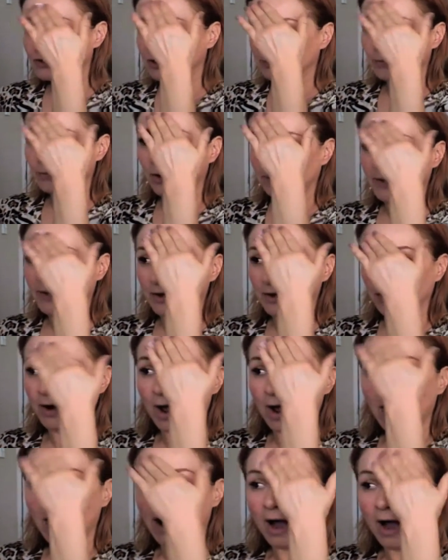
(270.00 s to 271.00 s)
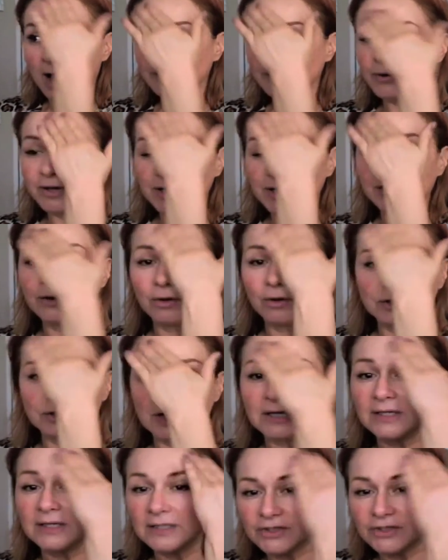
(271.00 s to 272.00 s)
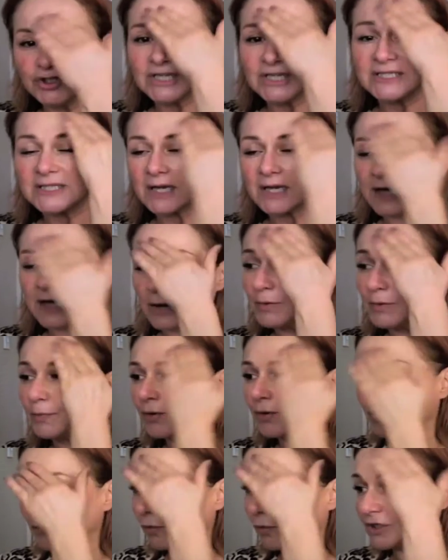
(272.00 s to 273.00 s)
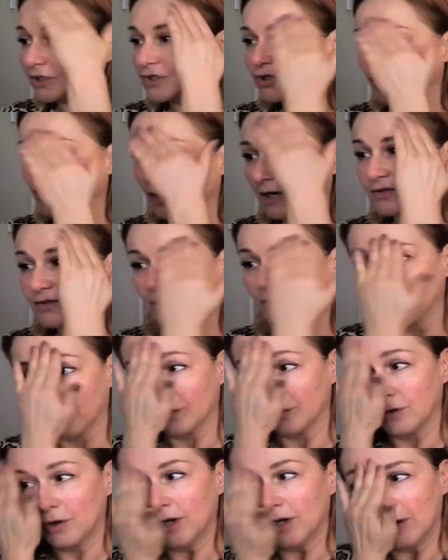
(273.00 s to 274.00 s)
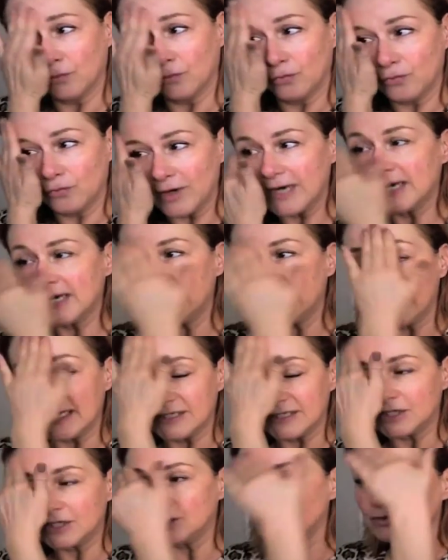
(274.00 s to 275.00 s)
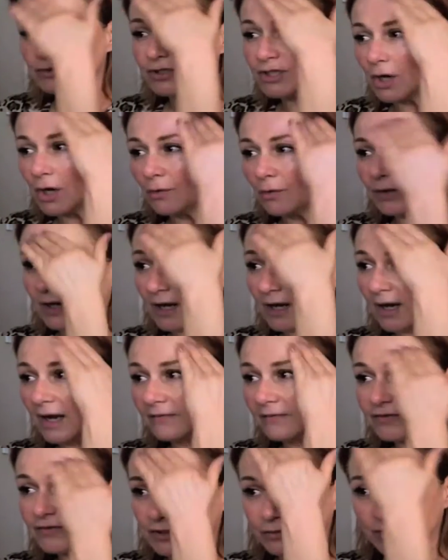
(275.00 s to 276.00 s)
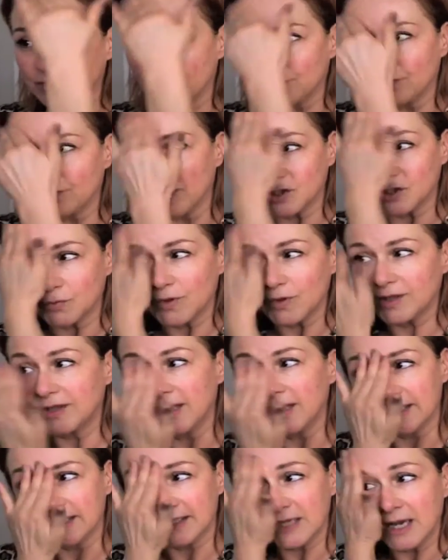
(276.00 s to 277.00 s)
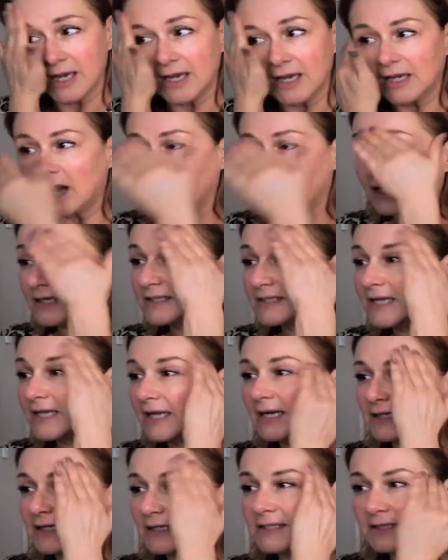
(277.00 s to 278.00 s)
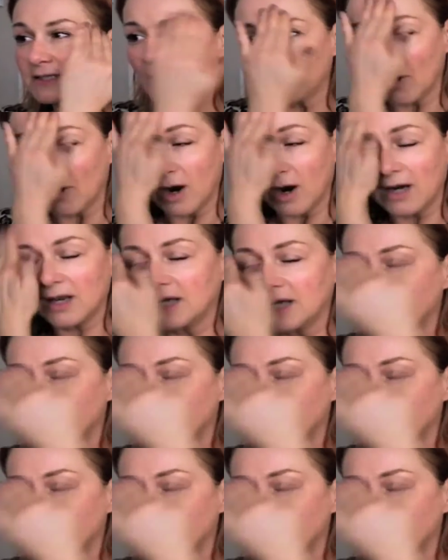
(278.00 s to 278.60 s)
pop that on. I'm putting it on just like I would put a moisturizer on. Really easy. You don't have to use a brush with this. Like I said, in the summer I like to